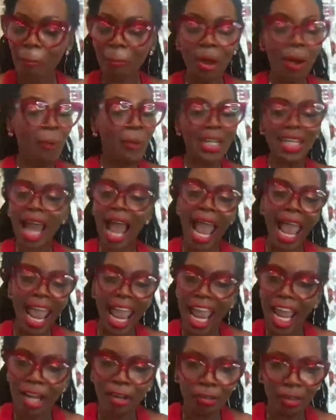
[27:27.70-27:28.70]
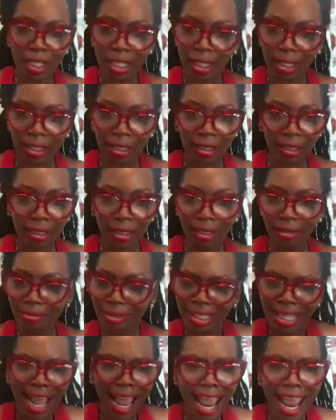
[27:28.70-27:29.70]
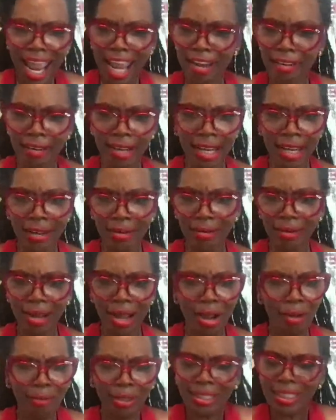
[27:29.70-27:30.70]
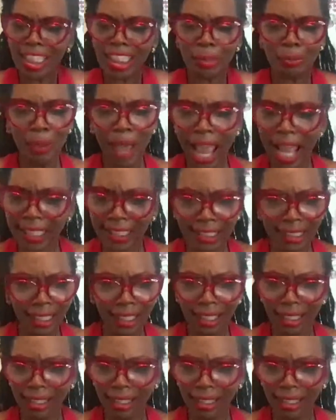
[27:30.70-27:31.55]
But we're not angry. We're not angry. We're just passionate.